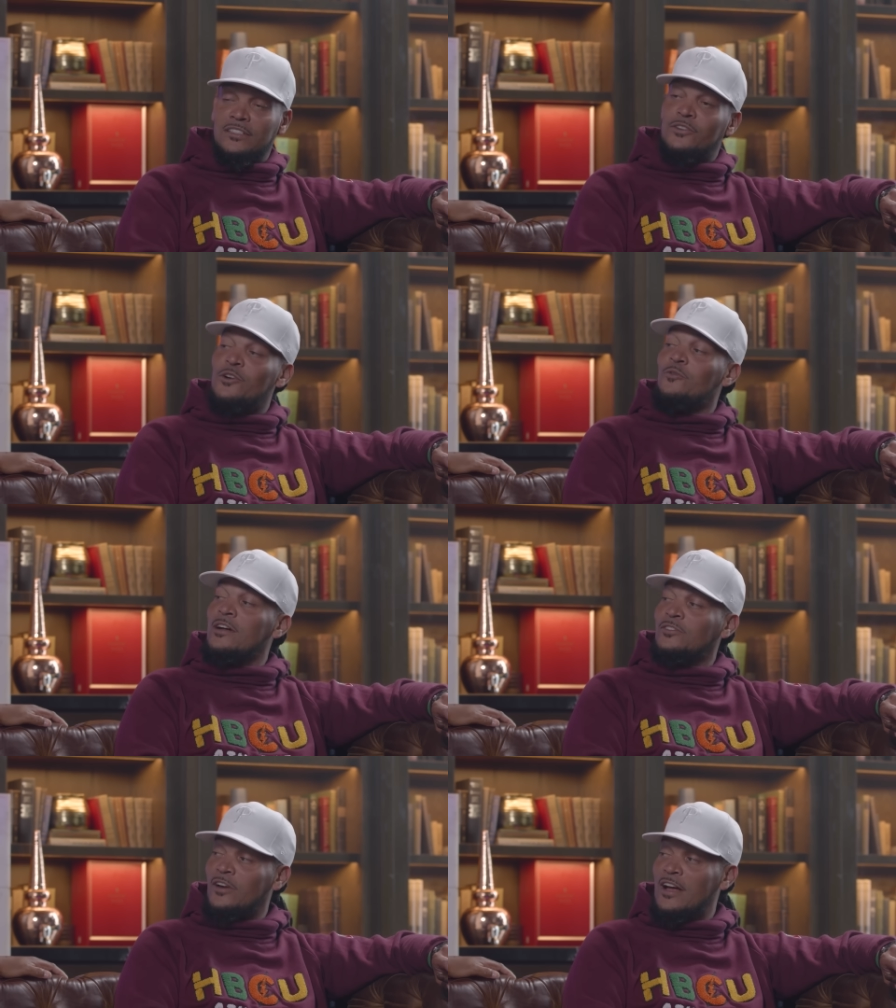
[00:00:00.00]
the 3rd
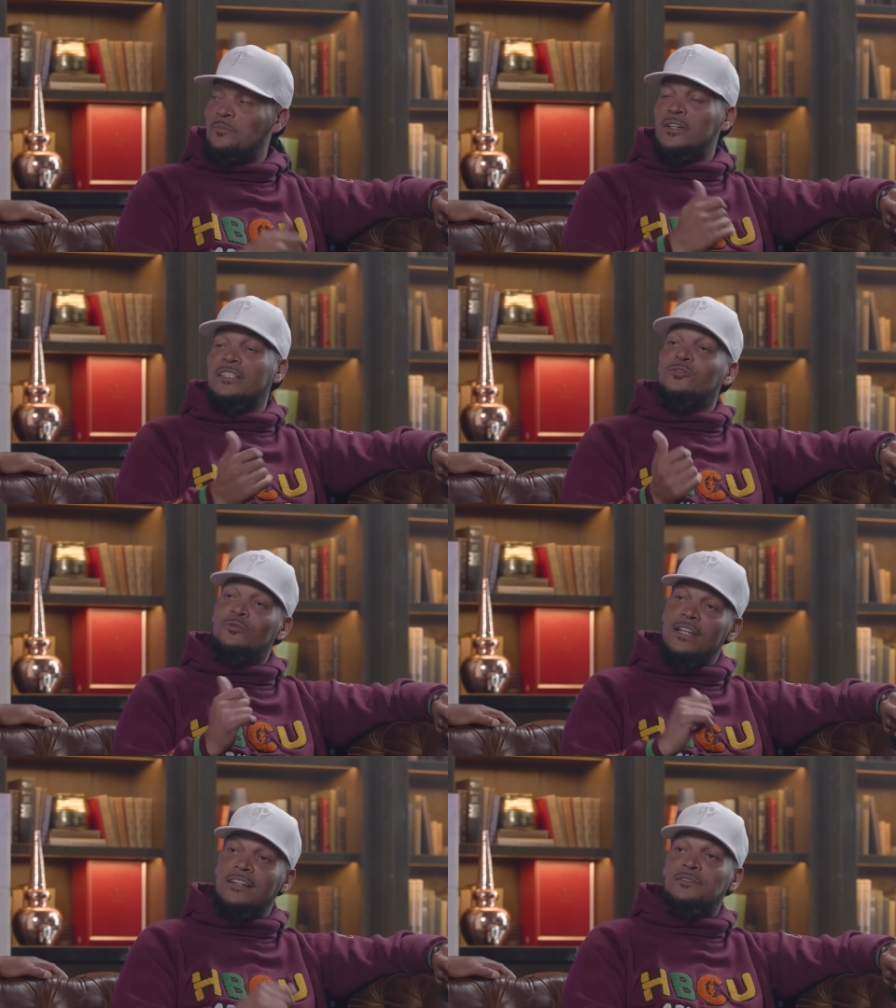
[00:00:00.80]
round draft pick in
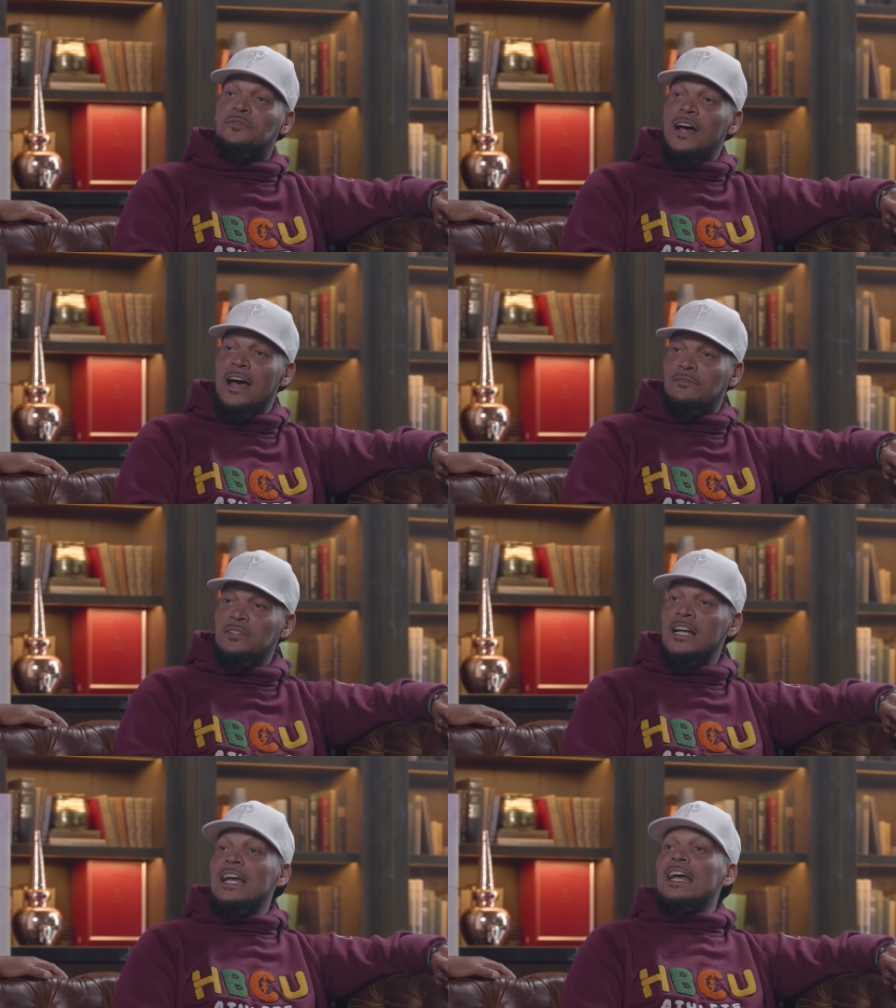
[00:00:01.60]
2005.
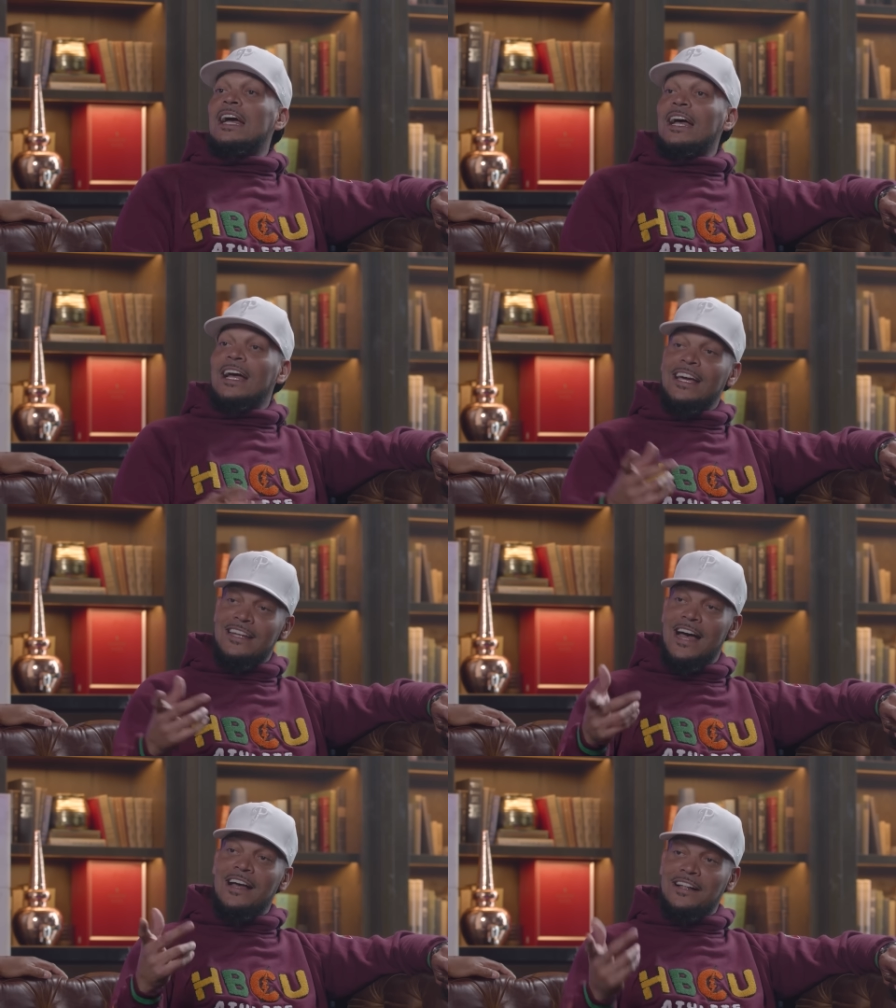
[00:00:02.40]

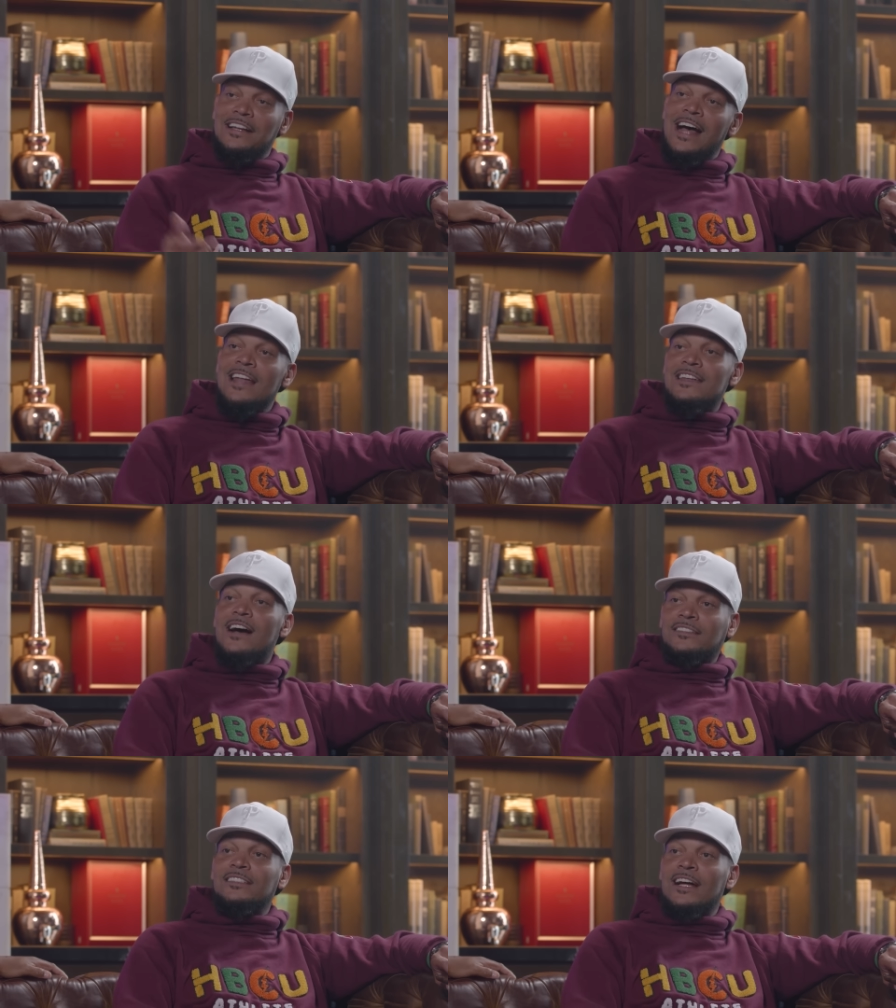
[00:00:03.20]
And I
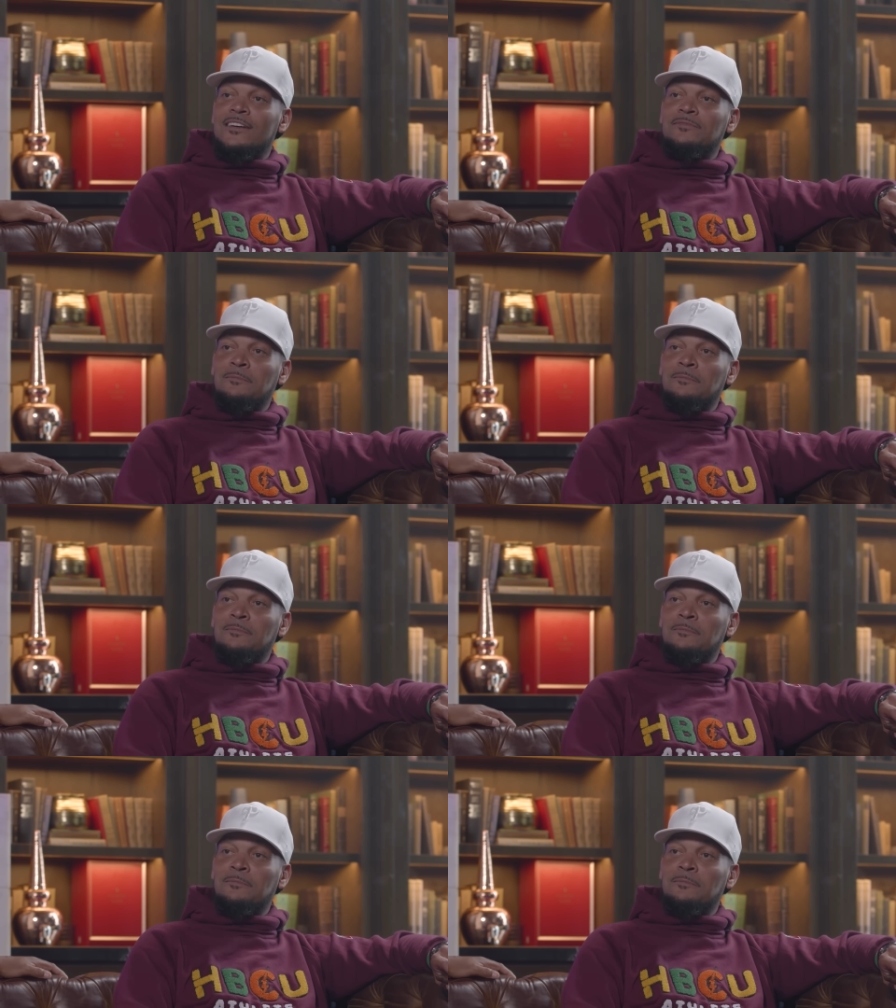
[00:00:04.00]
knocked it down.